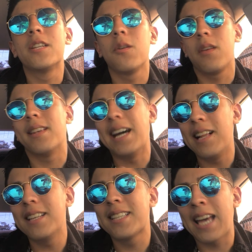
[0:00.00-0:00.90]
to the
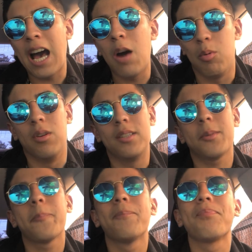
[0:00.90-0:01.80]
Dallas
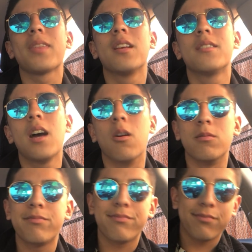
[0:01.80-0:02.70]
Cowboys. So,